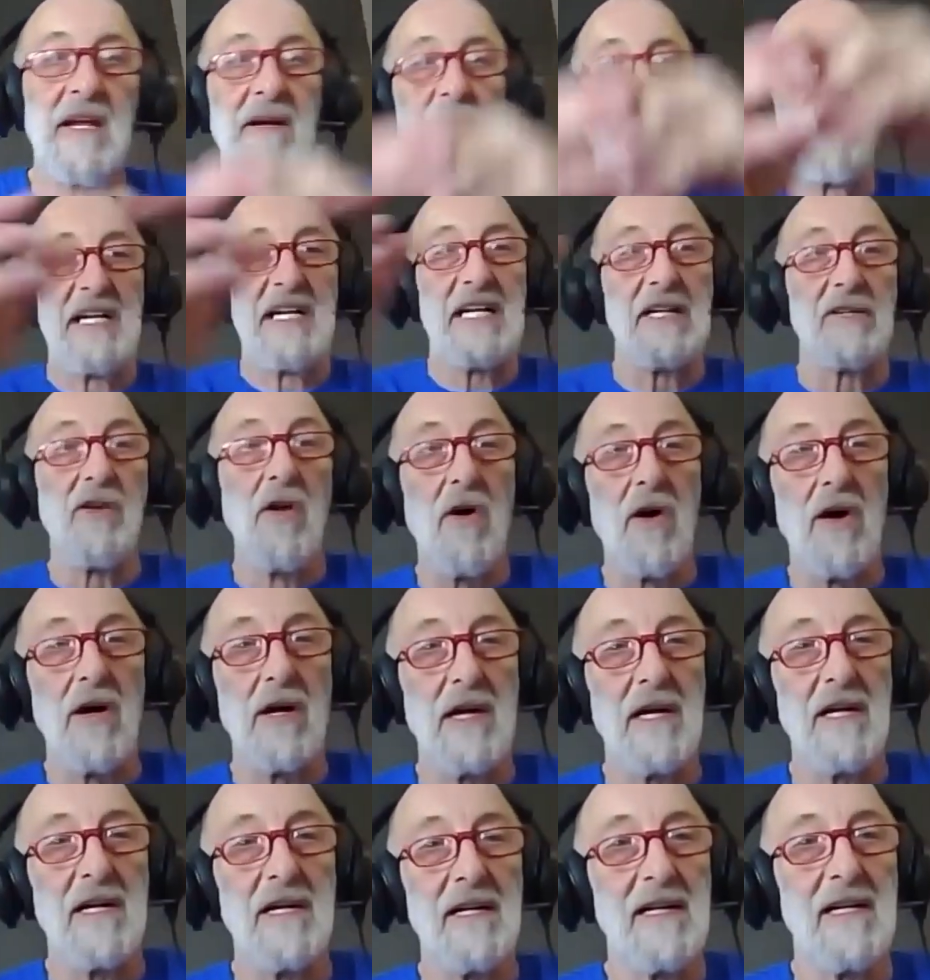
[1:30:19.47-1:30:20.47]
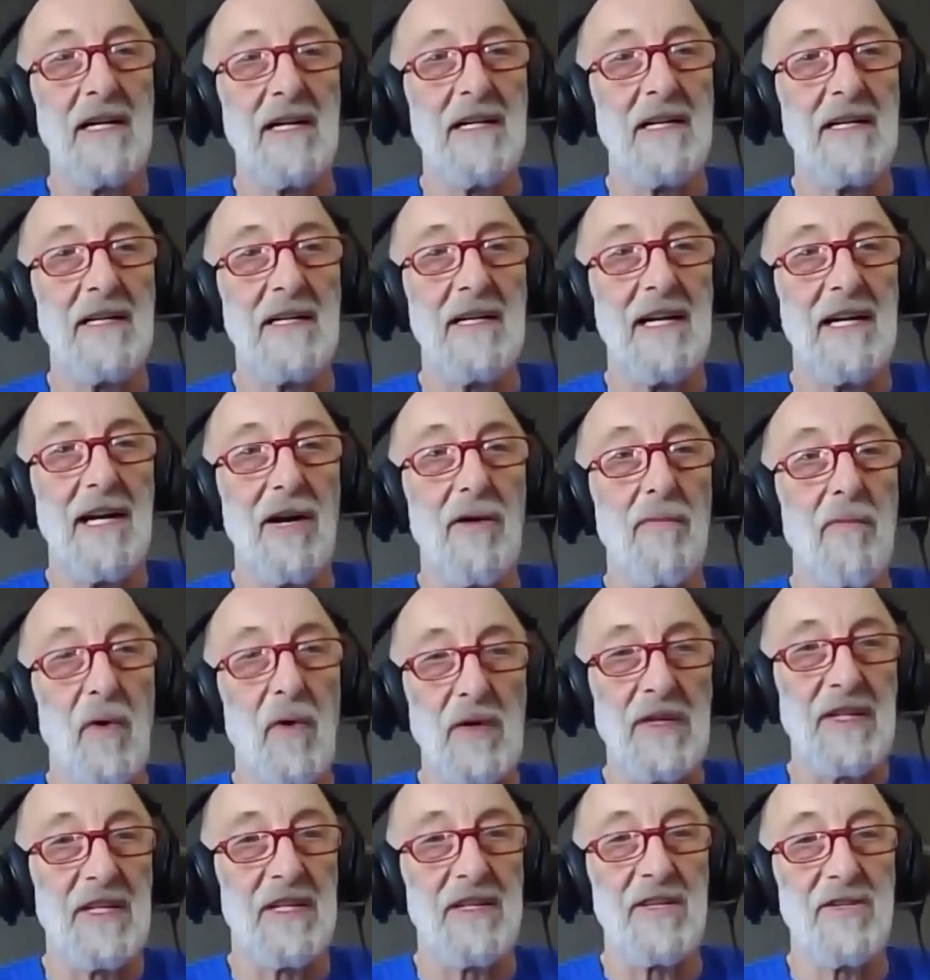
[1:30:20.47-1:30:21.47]
big long
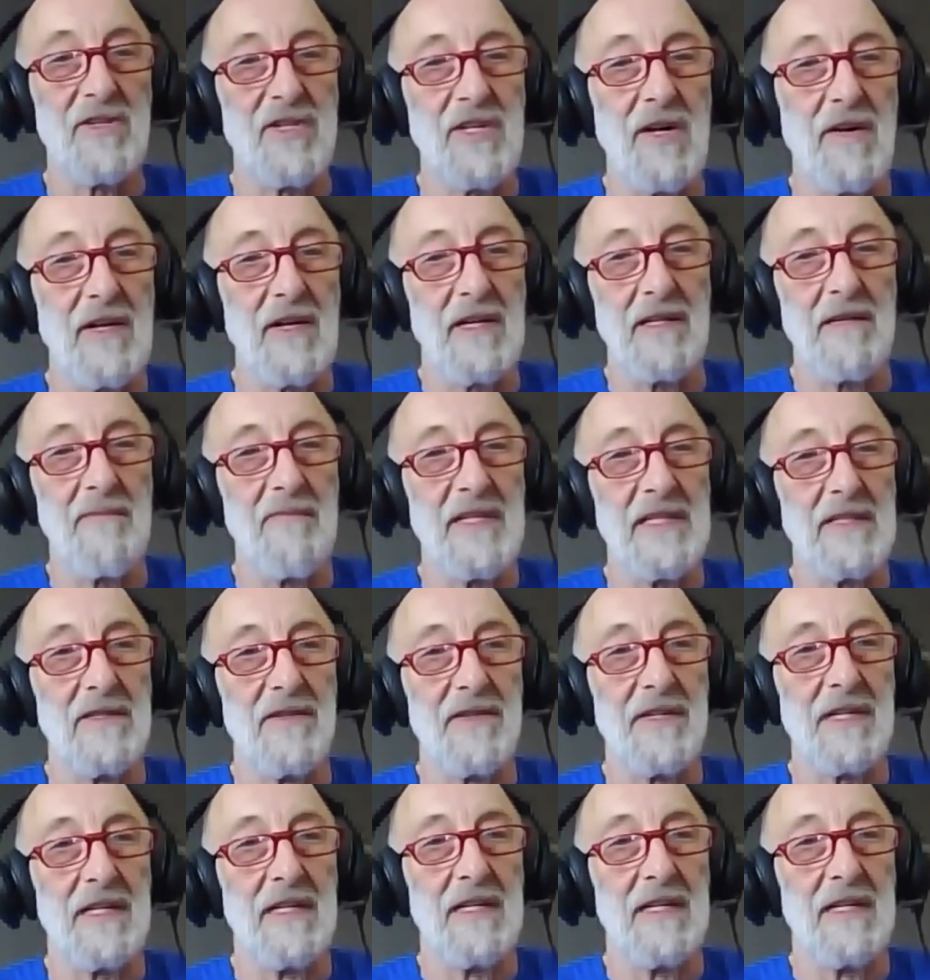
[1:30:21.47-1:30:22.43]
airport that they're starting to build,